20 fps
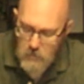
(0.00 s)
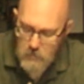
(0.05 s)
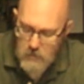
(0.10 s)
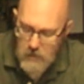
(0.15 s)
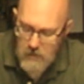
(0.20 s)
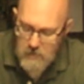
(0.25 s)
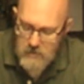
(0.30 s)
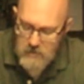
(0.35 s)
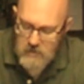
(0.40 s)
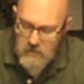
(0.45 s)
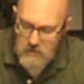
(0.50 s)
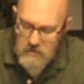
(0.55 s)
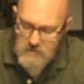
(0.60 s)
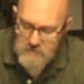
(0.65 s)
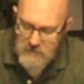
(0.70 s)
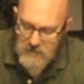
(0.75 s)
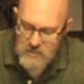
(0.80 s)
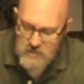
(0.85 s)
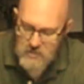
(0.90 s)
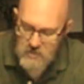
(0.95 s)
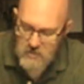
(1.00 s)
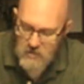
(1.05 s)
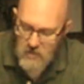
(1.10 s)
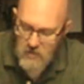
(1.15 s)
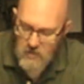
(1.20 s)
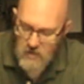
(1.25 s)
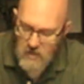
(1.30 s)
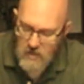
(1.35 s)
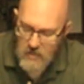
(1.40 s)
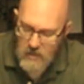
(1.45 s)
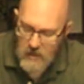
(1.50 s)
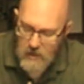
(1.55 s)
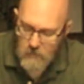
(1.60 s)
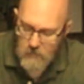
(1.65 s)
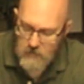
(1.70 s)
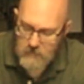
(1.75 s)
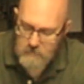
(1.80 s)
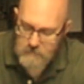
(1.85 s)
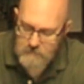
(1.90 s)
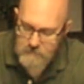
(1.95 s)
We'll probably need a special note on that
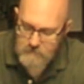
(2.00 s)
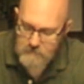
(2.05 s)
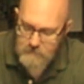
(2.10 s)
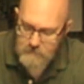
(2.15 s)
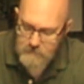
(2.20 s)
one.